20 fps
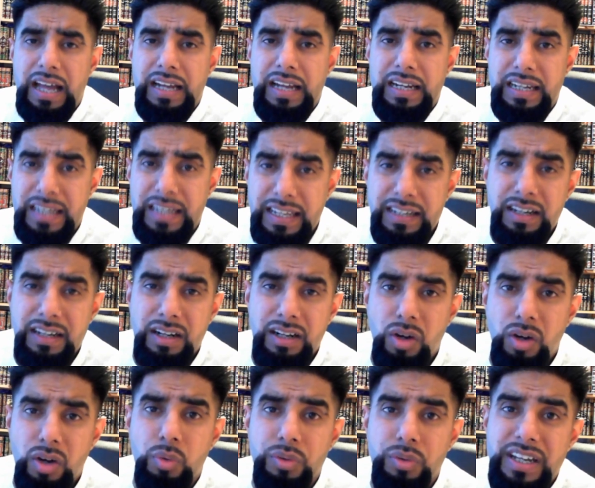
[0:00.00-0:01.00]
let
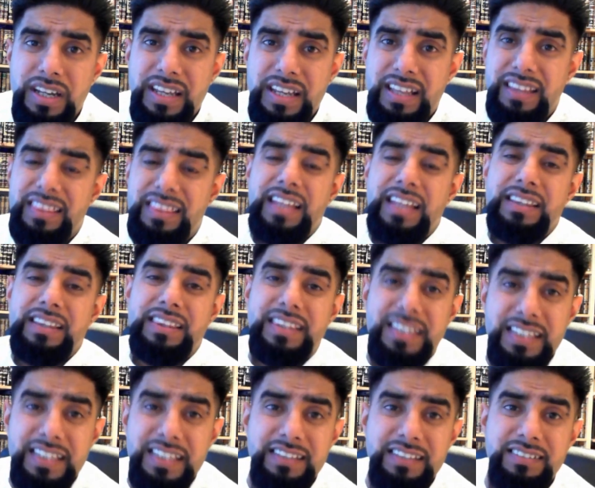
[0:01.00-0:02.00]
alone that
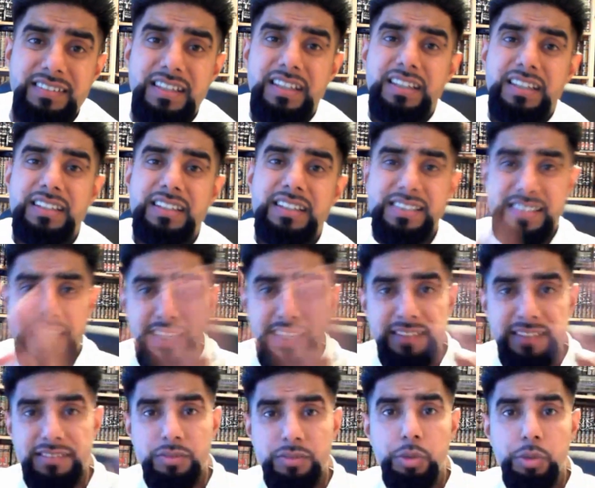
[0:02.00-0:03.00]
these
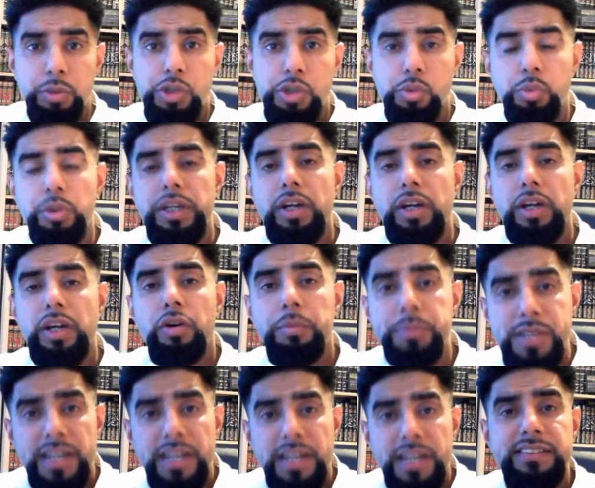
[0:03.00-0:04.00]
states which we are
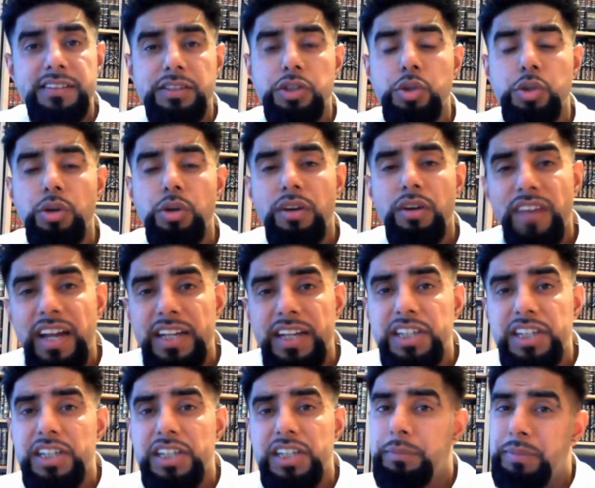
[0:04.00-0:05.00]
objecting to have
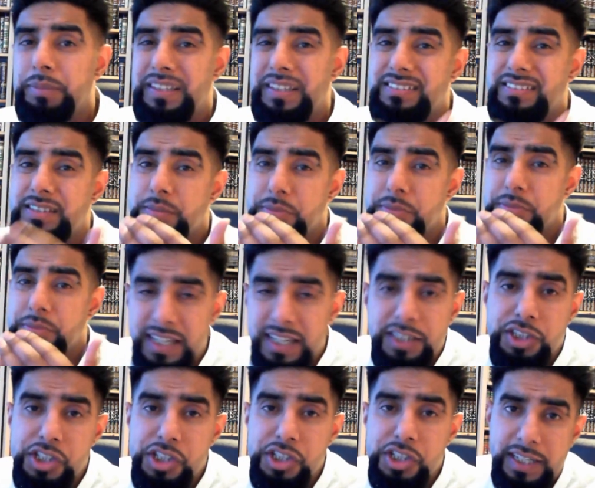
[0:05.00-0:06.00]
actually been
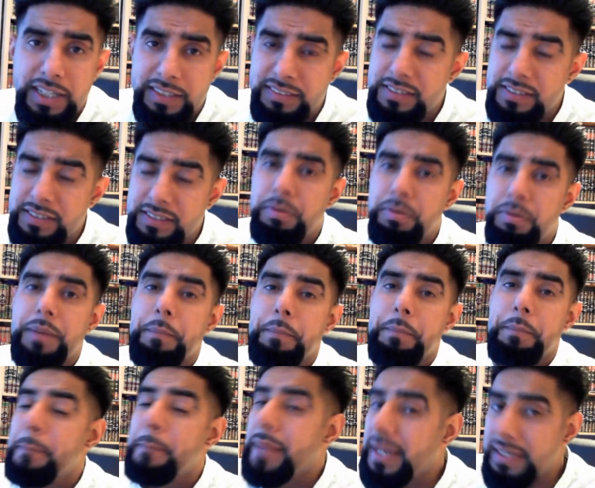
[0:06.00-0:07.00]
substantiated by
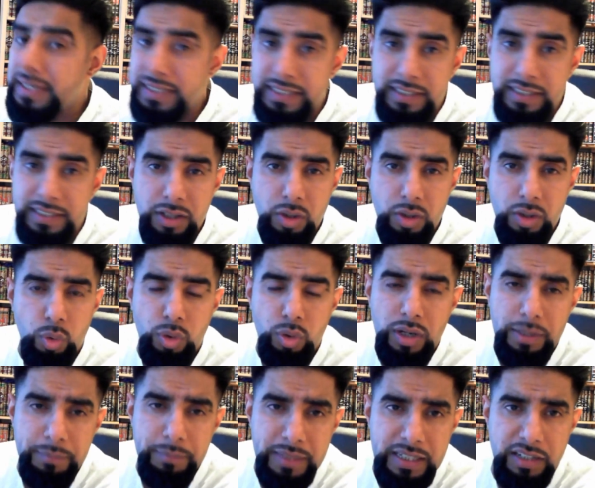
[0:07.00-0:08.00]
many
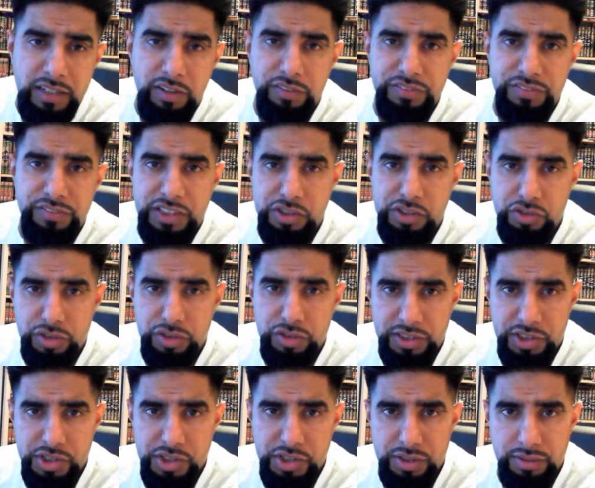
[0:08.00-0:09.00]
ulama of this
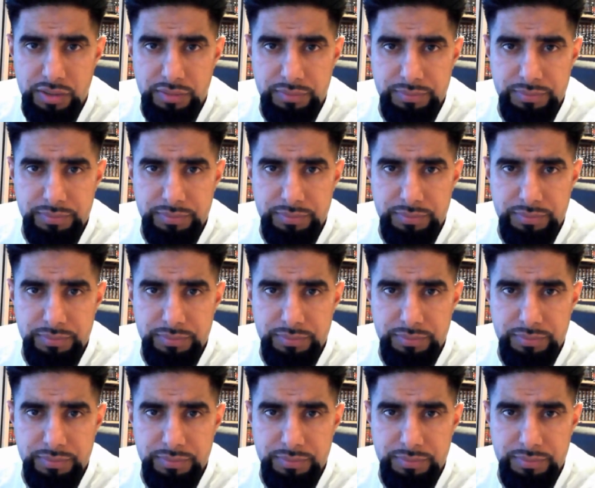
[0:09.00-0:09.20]
tradition.